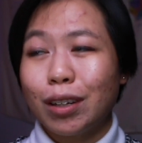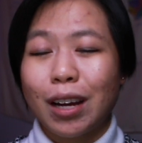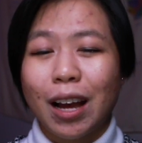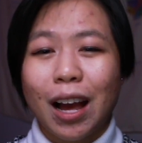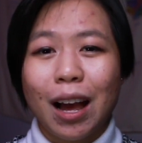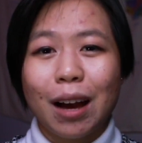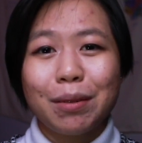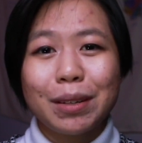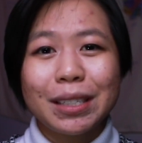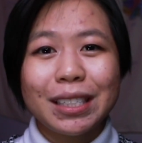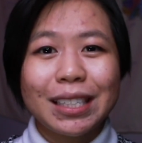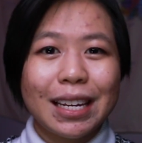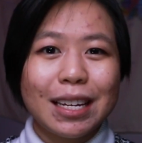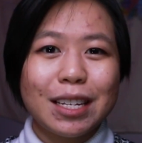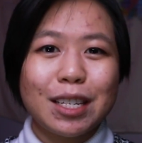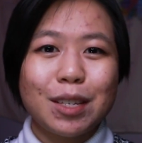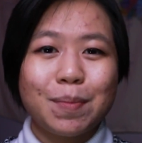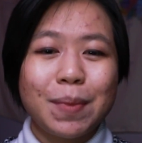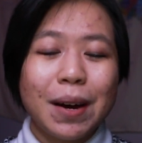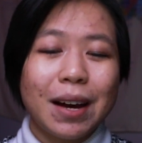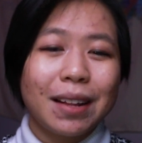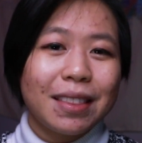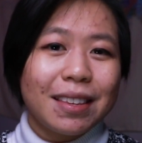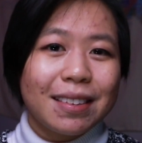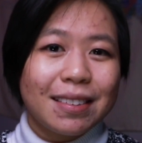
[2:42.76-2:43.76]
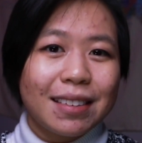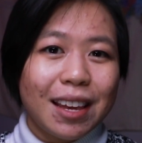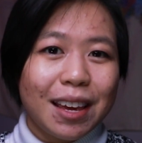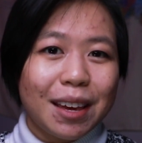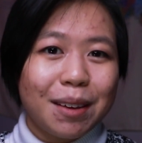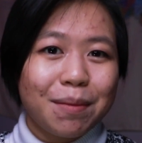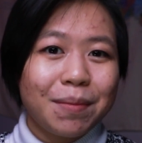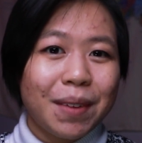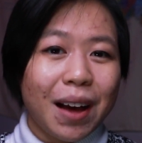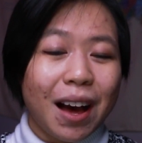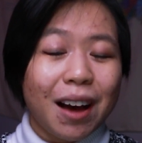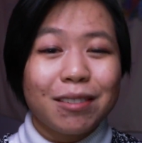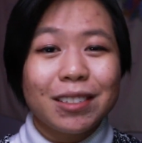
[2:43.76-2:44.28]
I would say it's about the
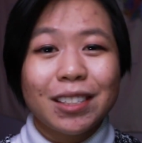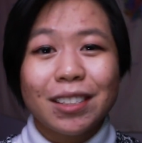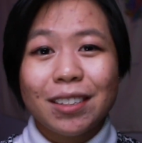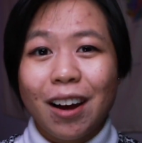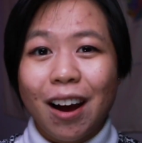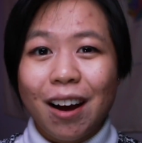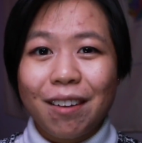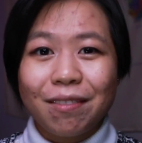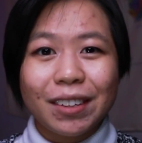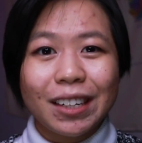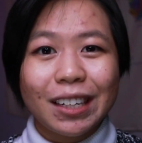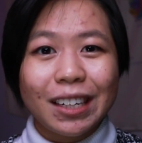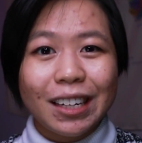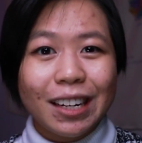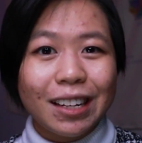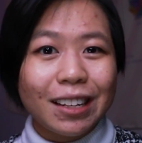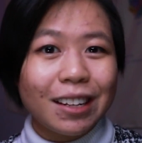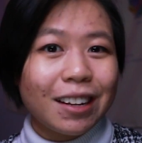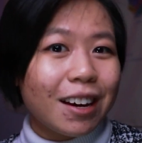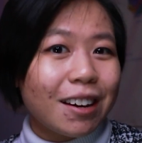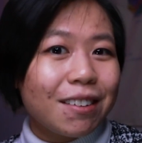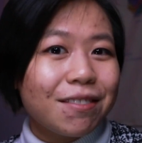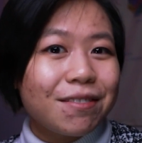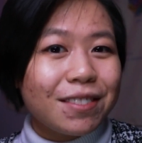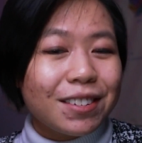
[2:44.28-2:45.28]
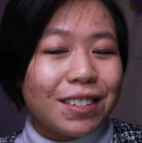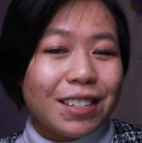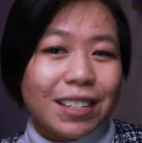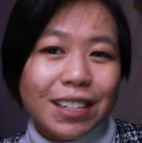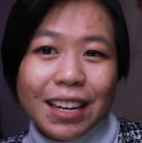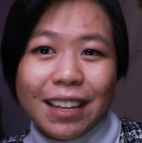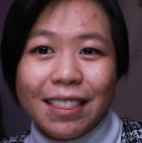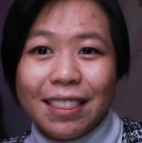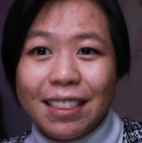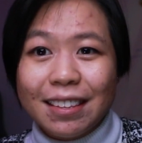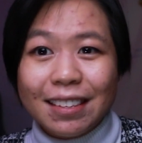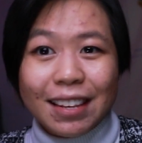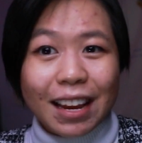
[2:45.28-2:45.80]
same. I was confident enough to
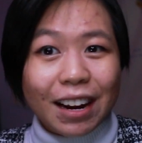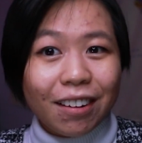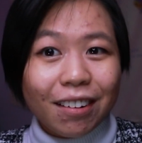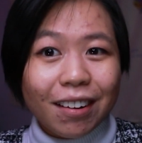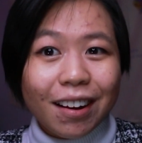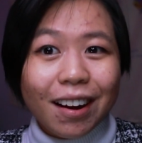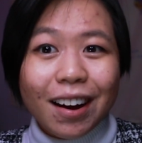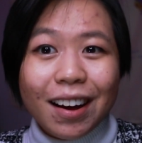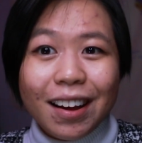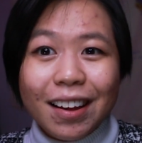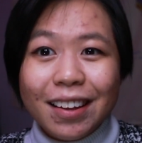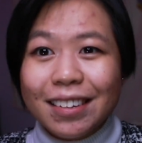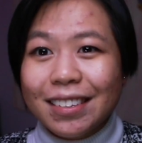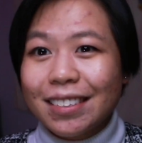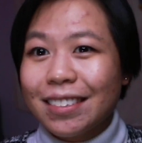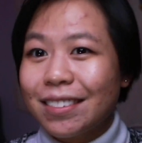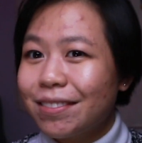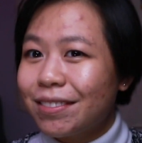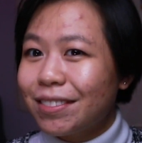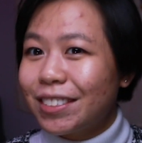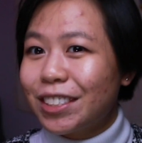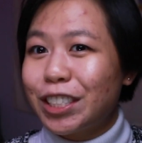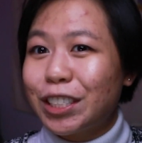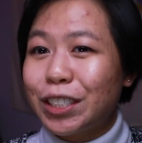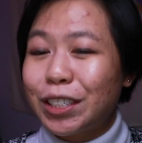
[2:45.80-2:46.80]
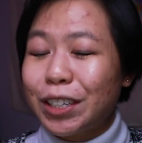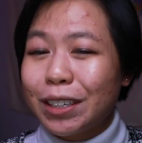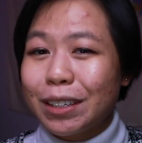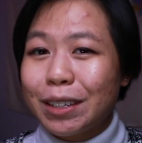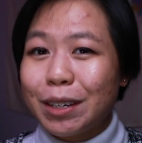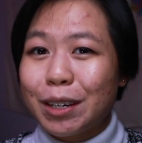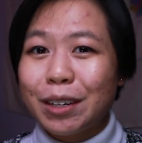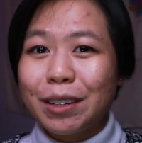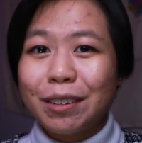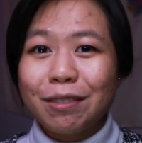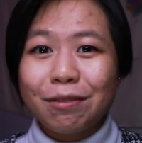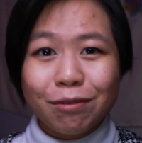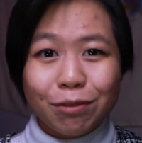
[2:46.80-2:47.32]
get this haircut. It just
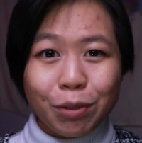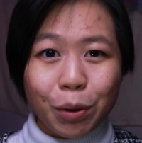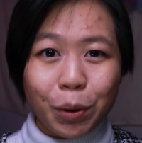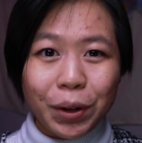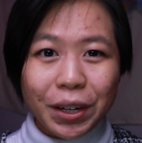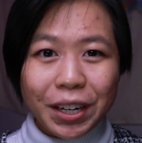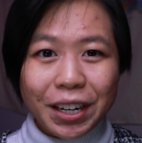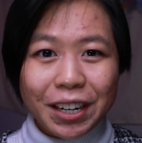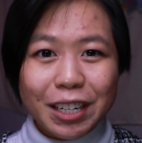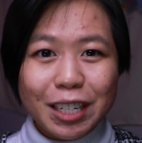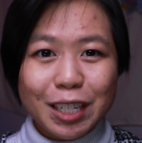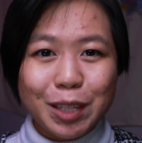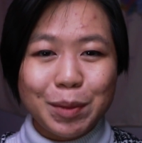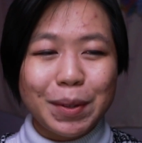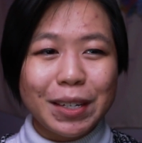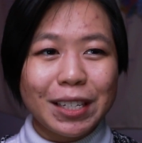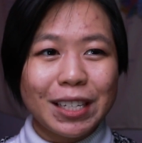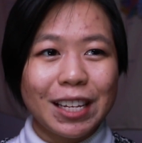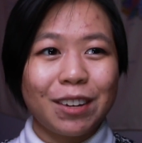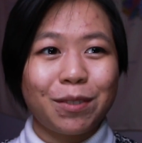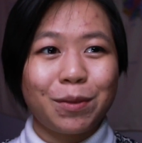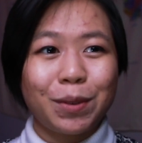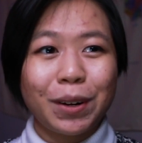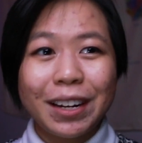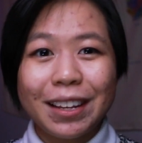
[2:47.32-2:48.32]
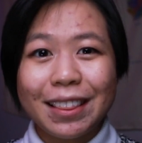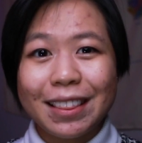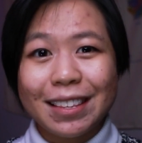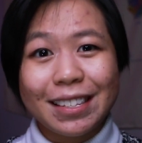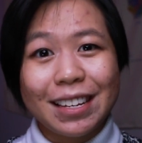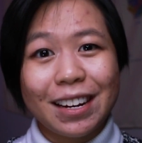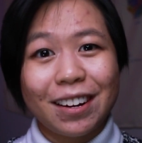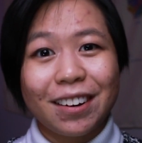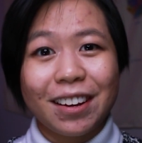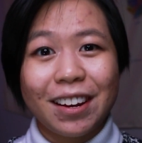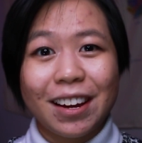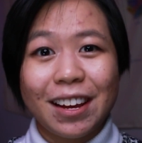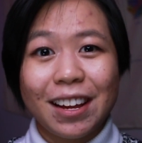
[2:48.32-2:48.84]
took 4 years because I wanted this
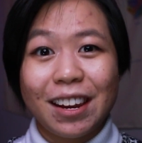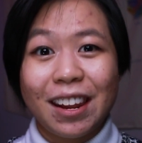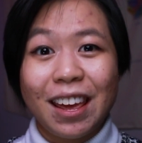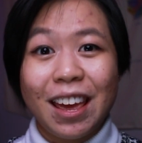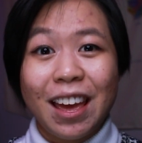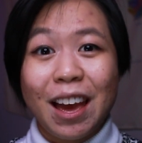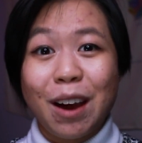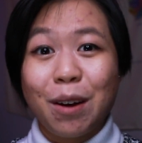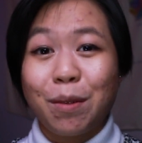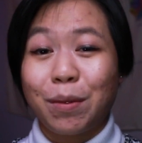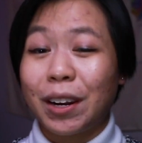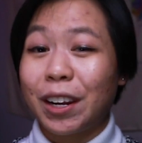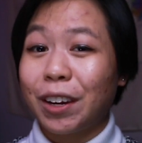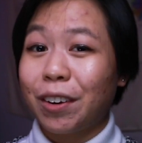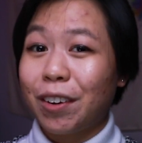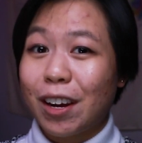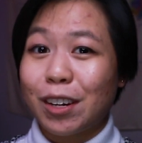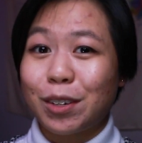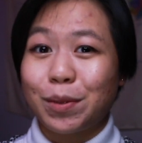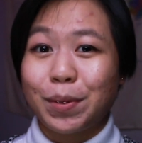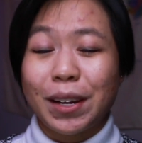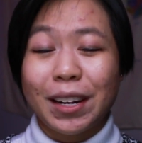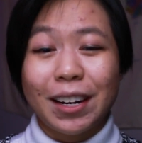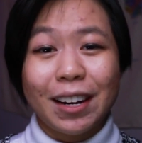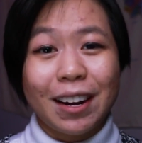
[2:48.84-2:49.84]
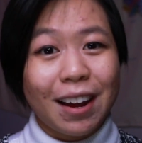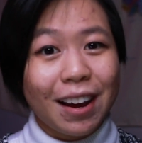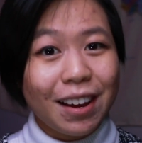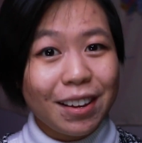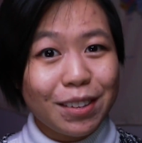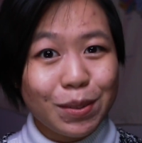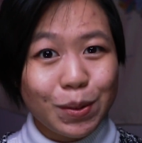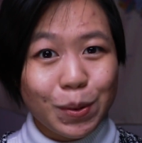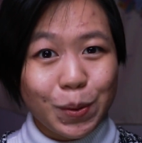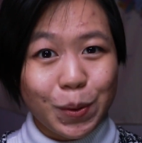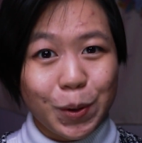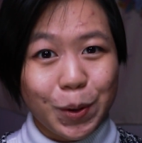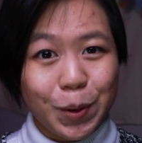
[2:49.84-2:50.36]
haircut when I graduated high
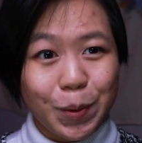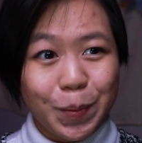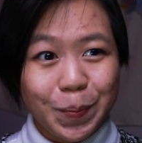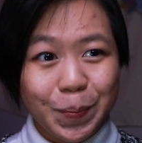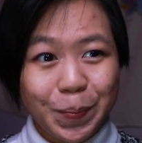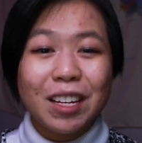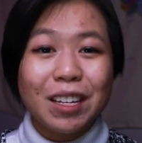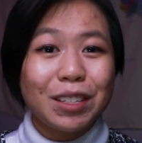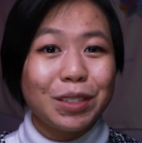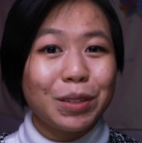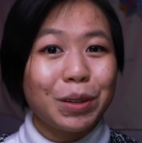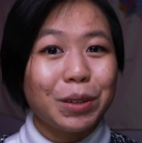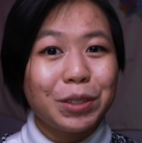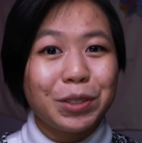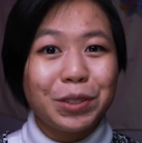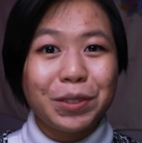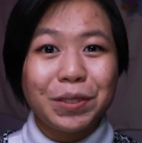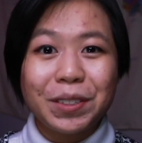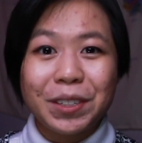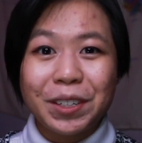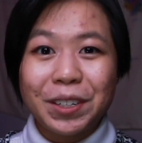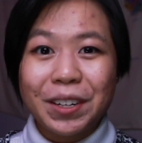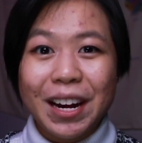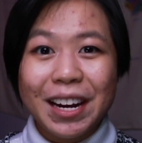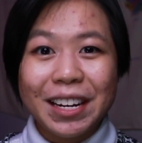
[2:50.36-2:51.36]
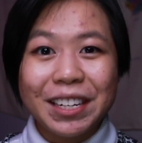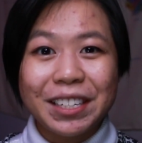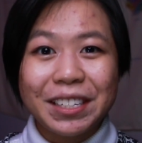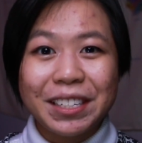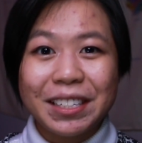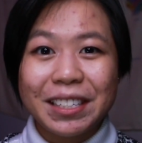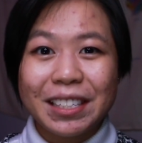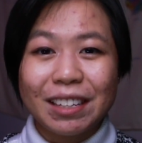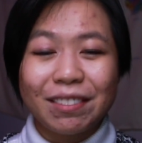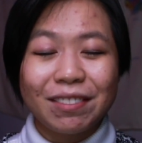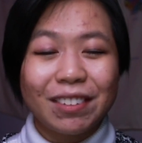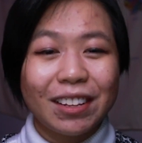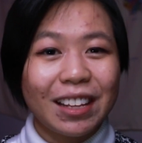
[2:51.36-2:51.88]
school. Social
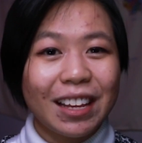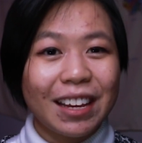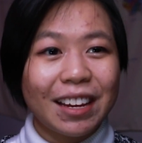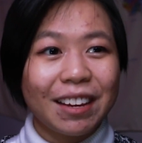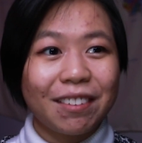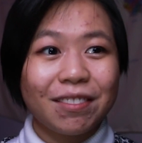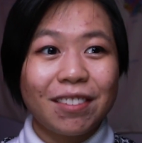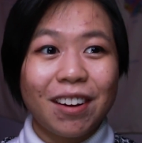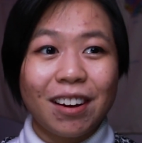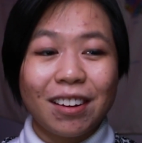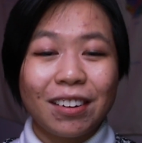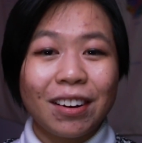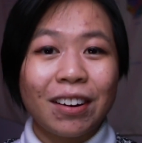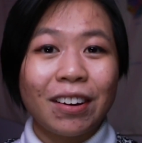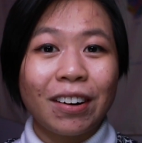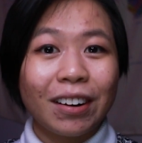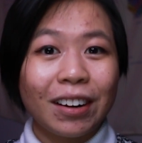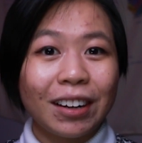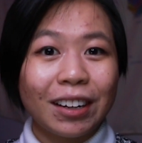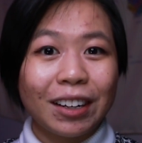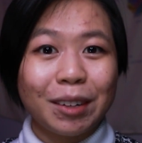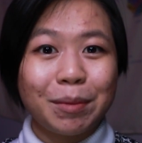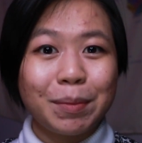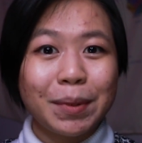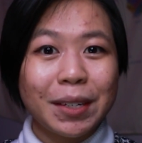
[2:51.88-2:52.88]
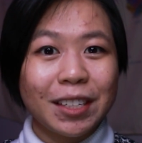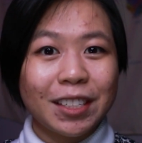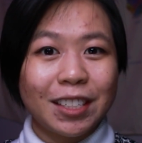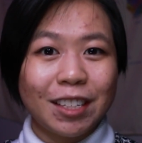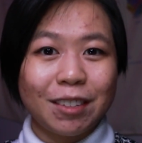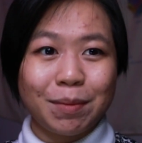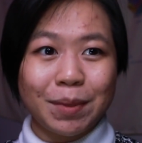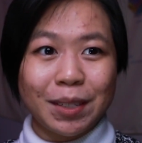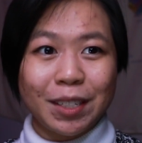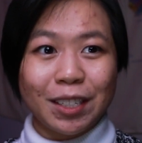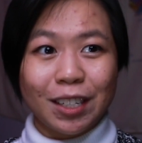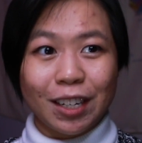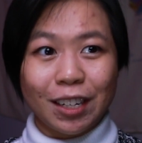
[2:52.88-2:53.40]
interactions, I feel like have gotten harder because I've
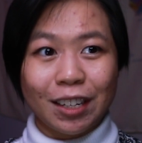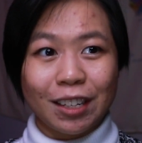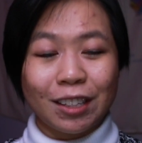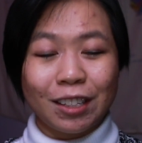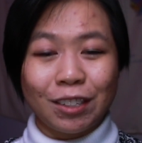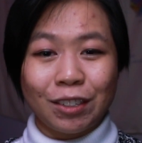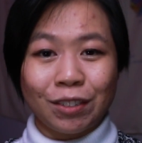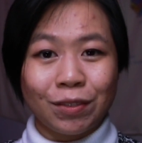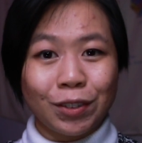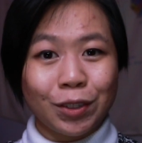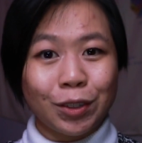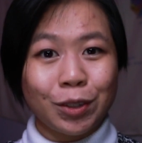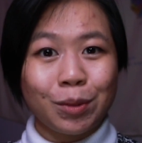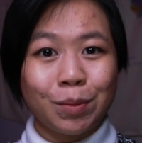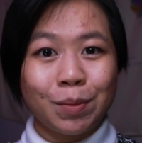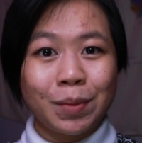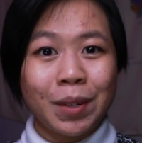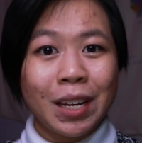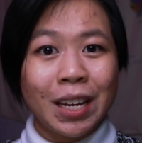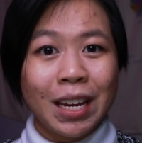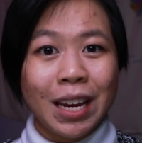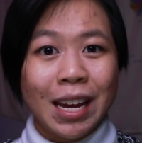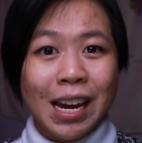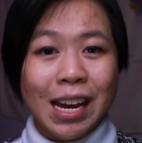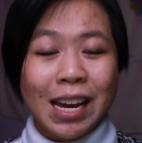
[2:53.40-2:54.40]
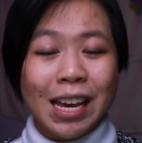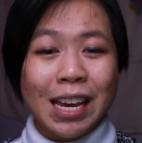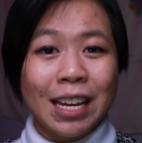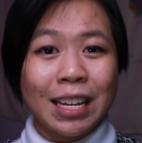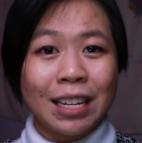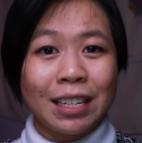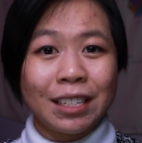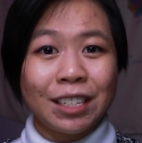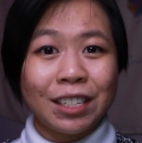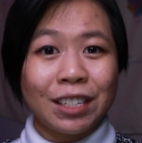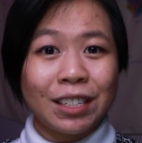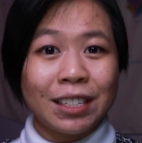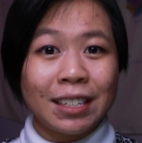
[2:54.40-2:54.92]
been stuck in this room, and
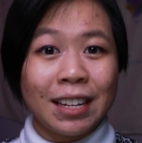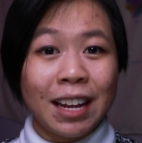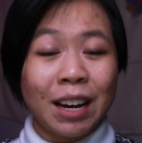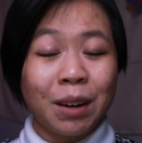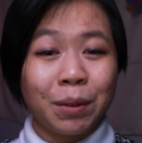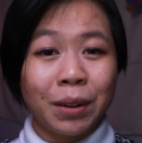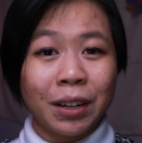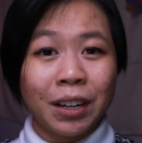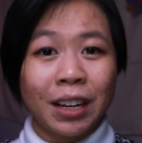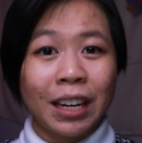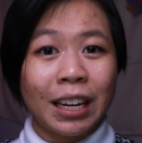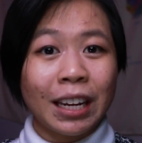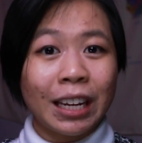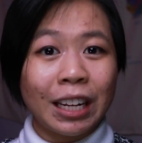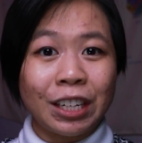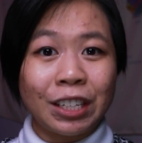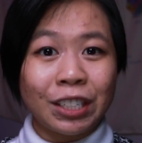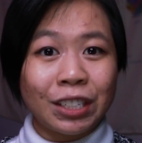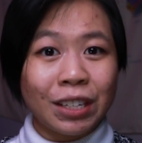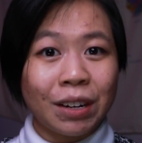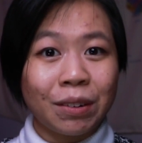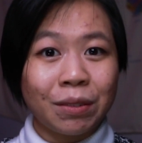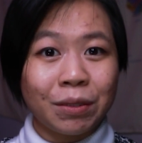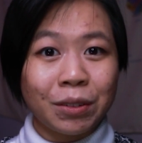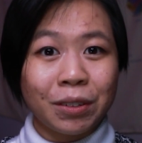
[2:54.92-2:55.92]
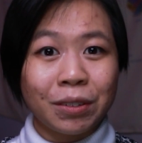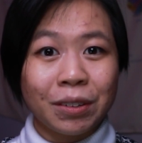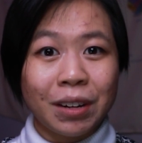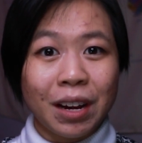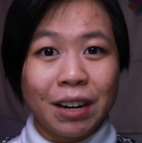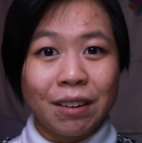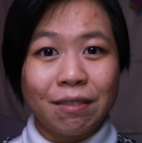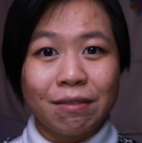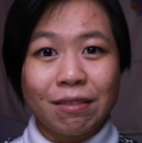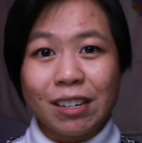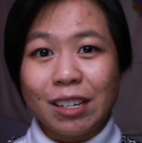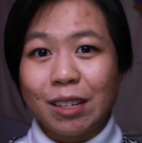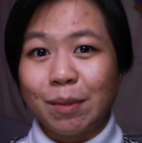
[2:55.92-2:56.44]
just networking in general kind
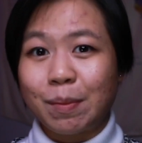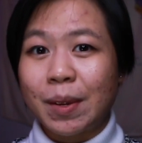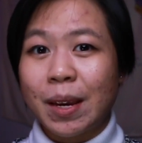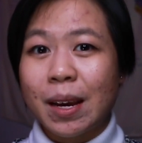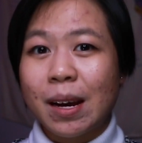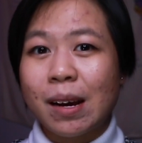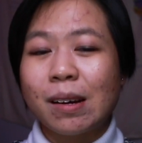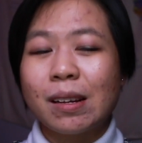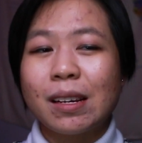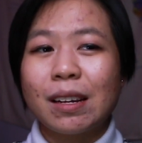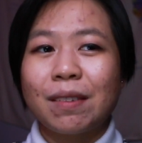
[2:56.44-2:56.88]
of freaks me out.